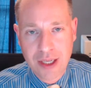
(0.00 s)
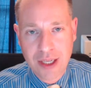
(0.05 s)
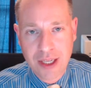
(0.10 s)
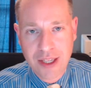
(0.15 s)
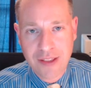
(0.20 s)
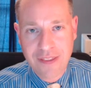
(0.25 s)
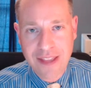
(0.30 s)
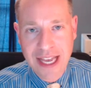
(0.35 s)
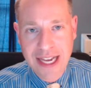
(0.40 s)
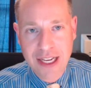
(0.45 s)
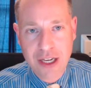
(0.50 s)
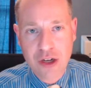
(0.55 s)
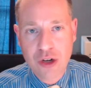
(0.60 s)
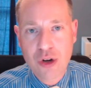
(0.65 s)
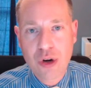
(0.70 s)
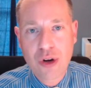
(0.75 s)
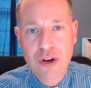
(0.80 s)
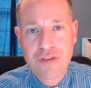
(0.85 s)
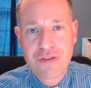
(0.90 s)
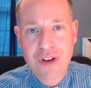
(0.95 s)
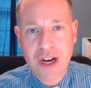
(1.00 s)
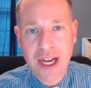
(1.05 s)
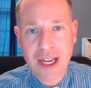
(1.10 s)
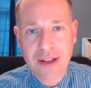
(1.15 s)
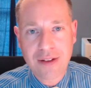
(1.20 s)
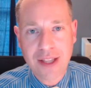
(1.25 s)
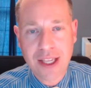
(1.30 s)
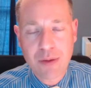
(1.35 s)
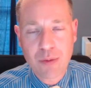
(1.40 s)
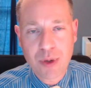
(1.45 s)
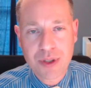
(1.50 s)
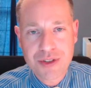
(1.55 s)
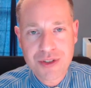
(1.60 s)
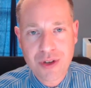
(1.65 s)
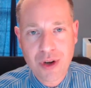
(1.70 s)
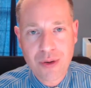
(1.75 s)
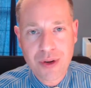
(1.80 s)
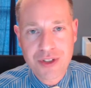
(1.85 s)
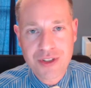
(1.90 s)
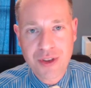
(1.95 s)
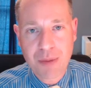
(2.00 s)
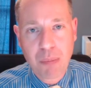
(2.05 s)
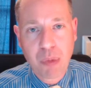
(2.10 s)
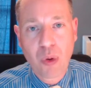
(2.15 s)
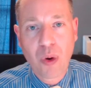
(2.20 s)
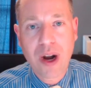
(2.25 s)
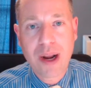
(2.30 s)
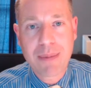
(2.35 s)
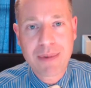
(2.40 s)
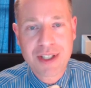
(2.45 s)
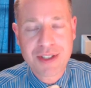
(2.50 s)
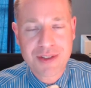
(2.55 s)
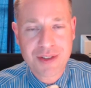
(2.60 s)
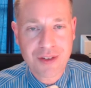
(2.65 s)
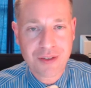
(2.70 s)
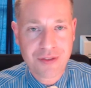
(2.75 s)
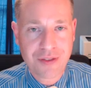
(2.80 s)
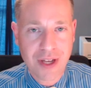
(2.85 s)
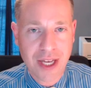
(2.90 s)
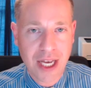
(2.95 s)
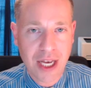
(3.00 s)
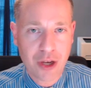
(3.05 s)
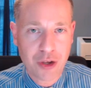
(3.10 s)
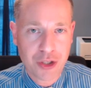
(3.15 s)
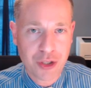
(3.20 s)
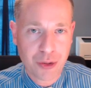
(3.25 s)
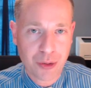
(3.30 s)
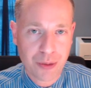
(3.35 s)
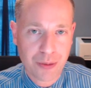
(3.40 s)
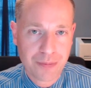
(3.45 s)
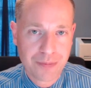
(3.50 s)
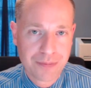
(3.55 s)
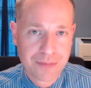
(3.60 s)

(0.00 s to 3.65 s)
in that it could violate what's known as the premise of value.